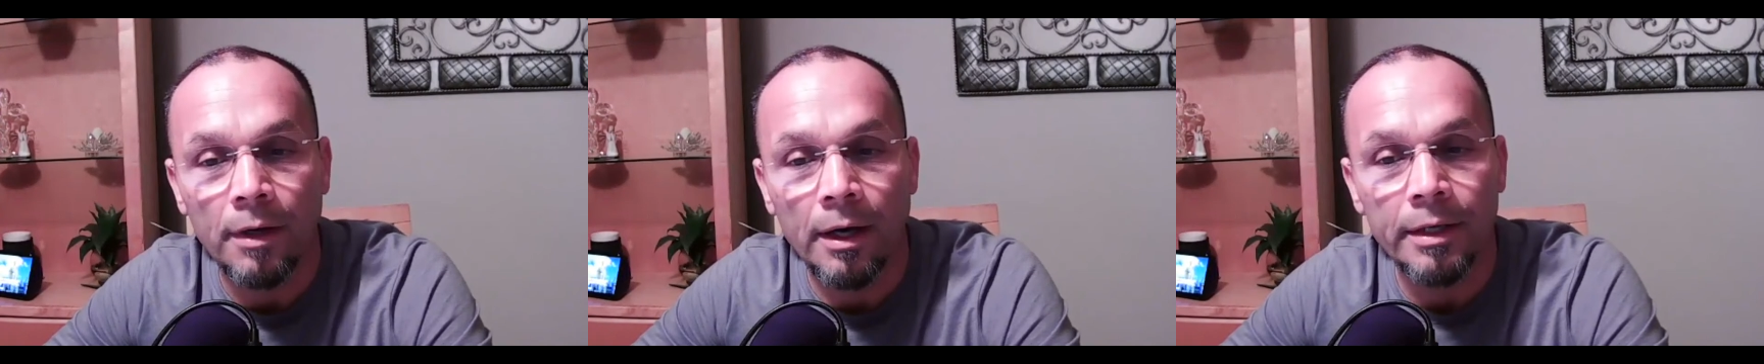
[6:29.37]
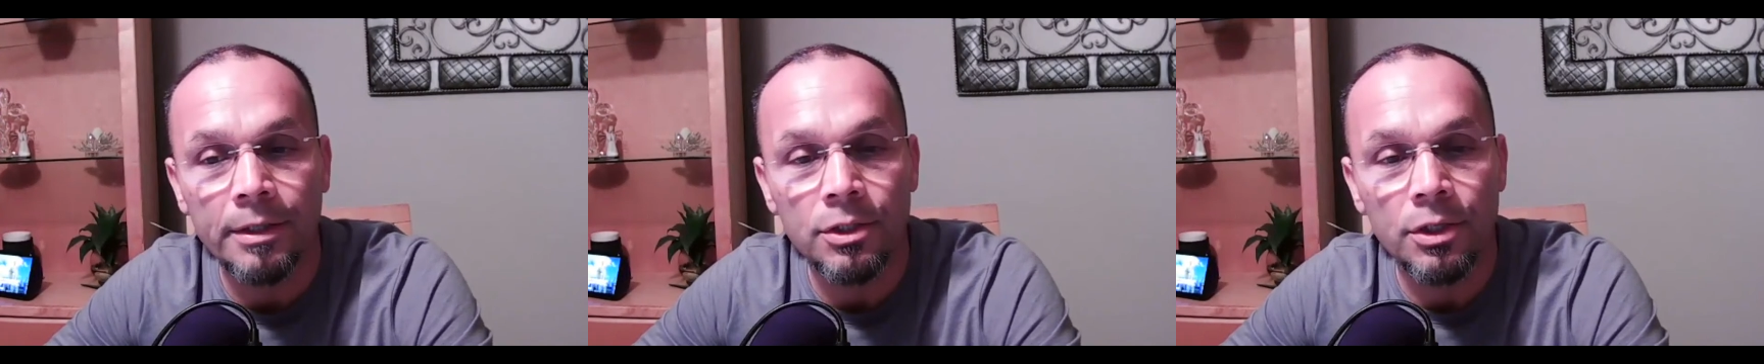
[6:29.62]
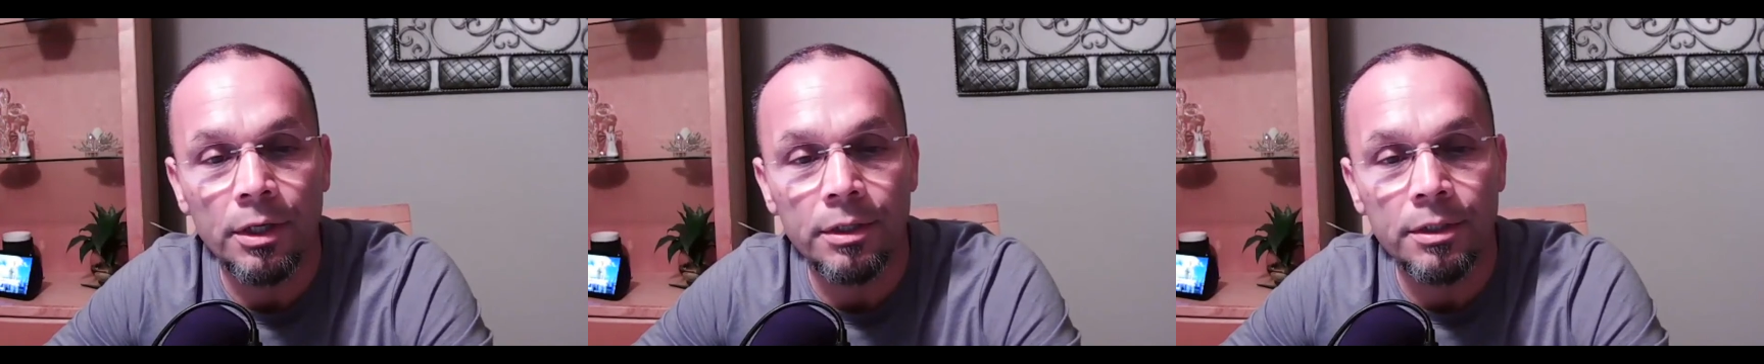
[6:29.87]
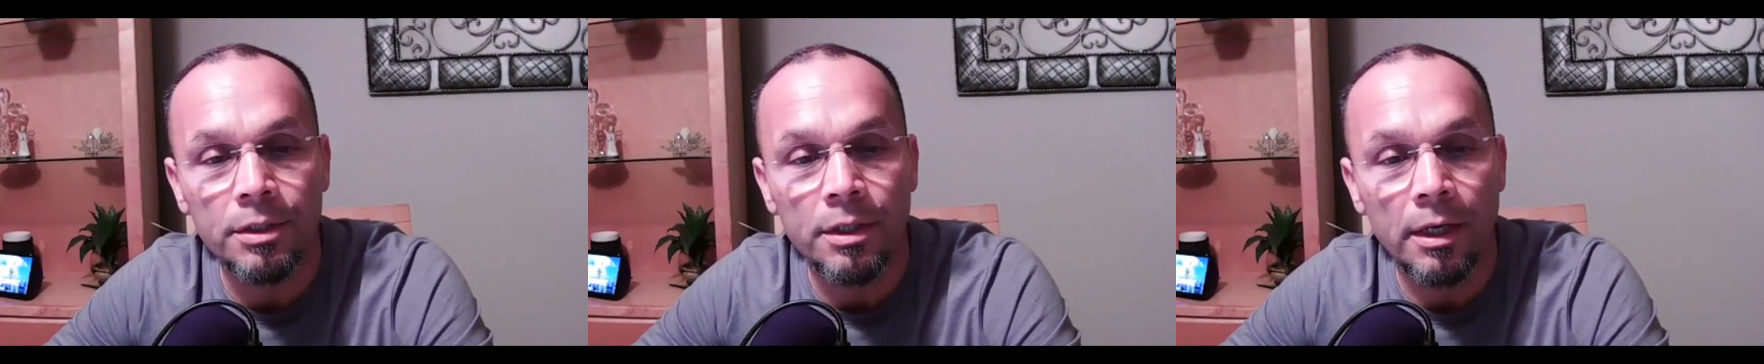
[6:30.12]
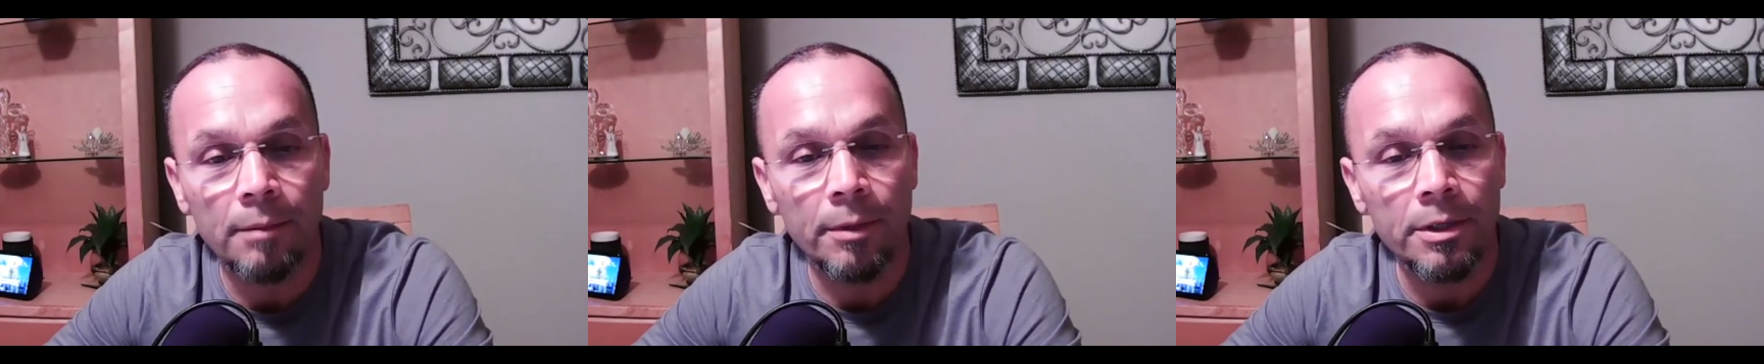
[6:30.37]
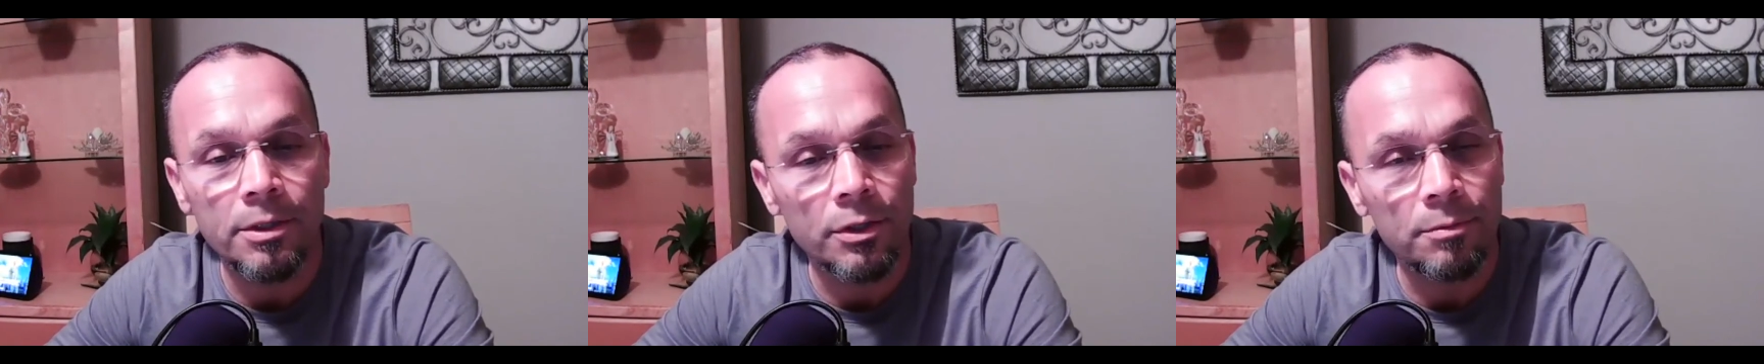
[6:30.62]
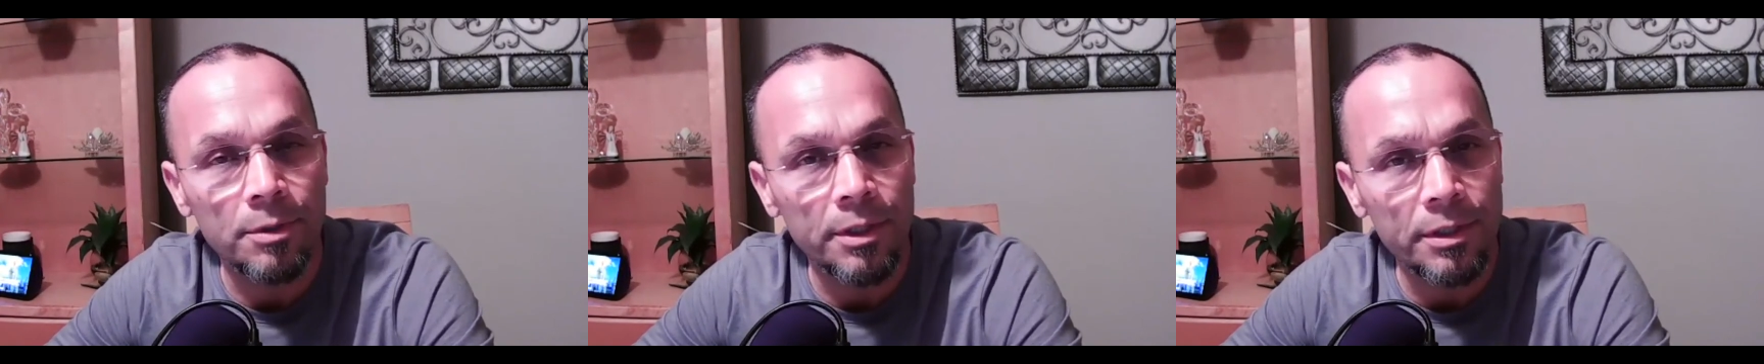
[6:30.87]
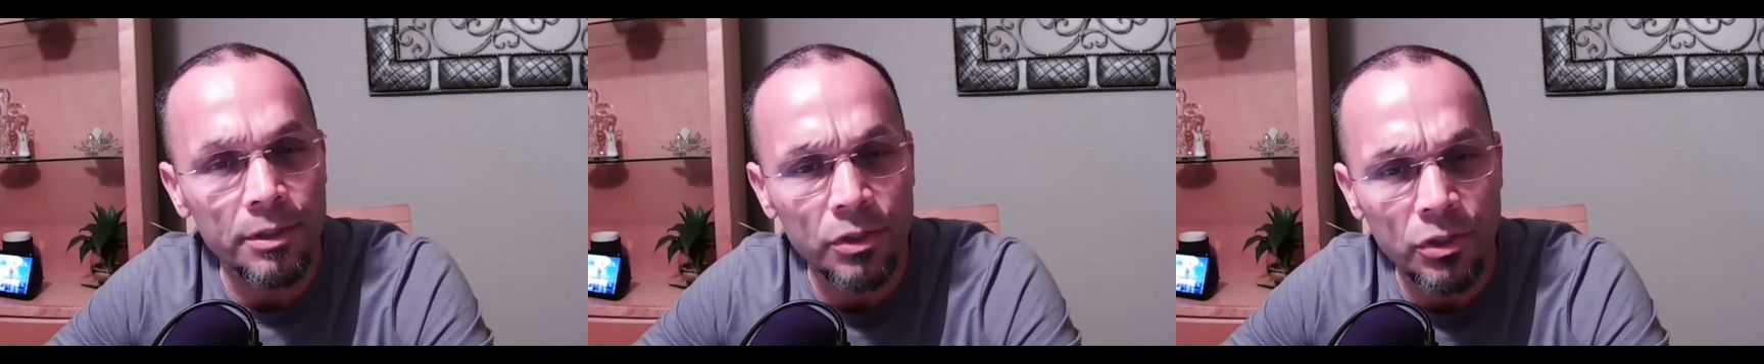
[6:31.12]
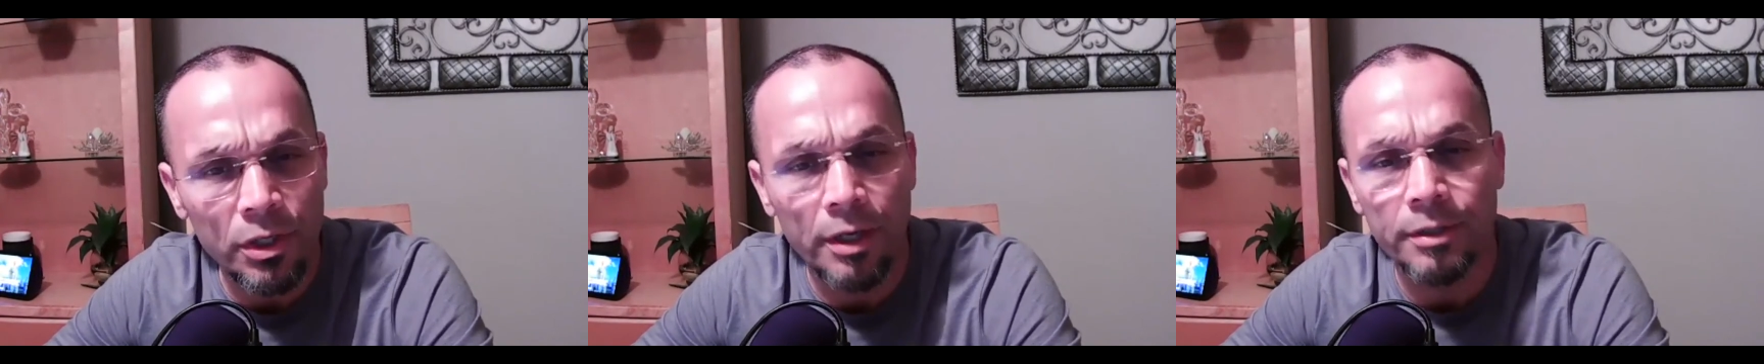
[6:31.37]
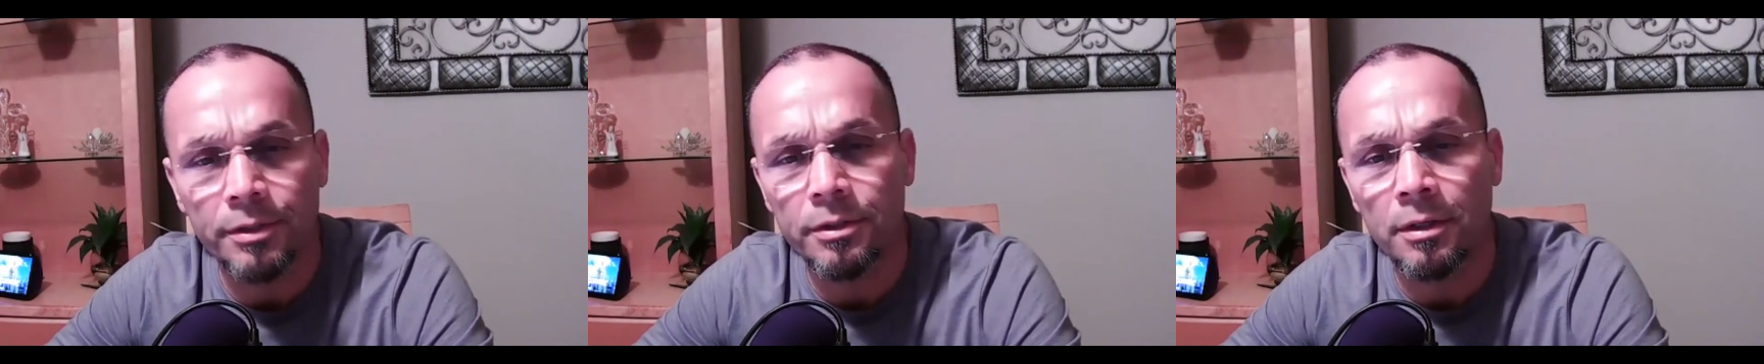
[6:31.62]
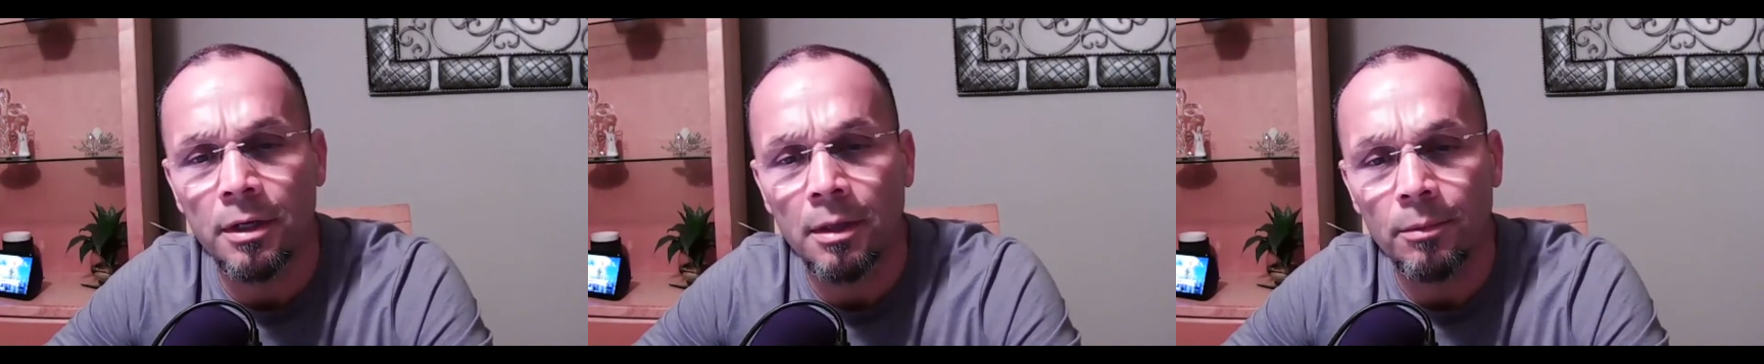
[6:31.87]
I judge, and my judgment is just,